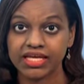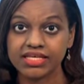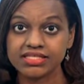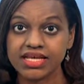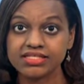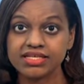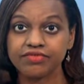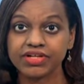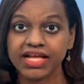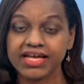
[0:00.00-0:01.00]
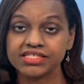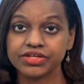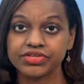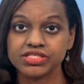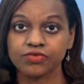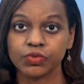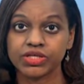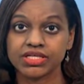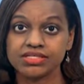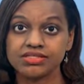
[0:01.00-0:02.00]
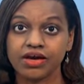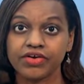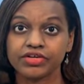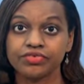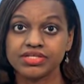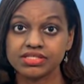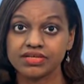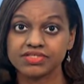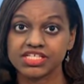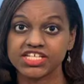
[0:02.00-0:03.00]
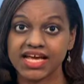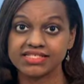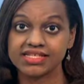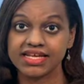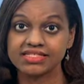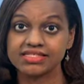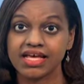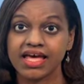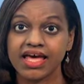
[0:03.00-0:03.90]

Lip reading: He said several categories of workers are at risk of such accidents